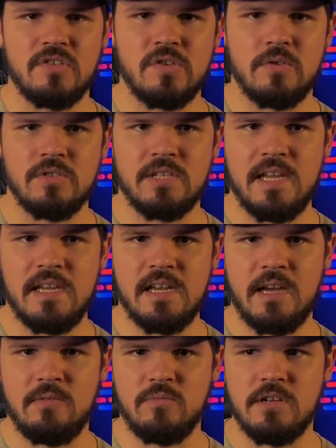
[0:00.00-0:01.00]
So say
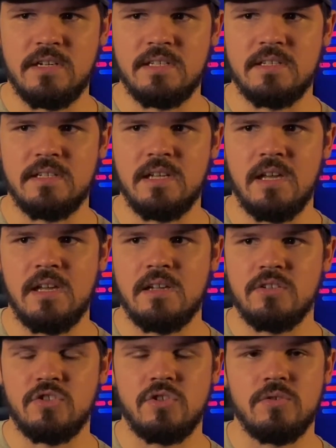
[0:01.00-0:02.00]
I wanted
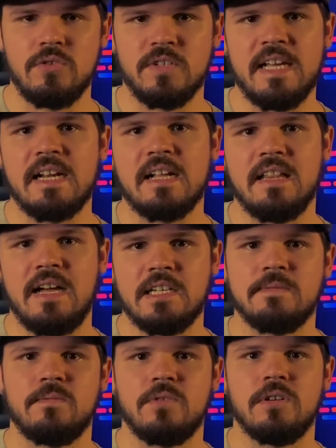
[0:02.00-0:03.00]
to create a
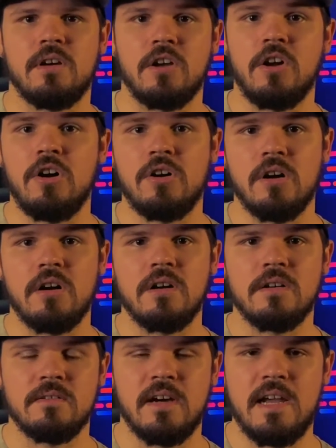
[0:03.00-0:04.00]
class for a car,
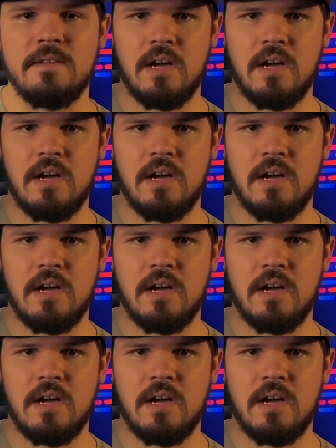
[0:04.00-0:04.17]
right?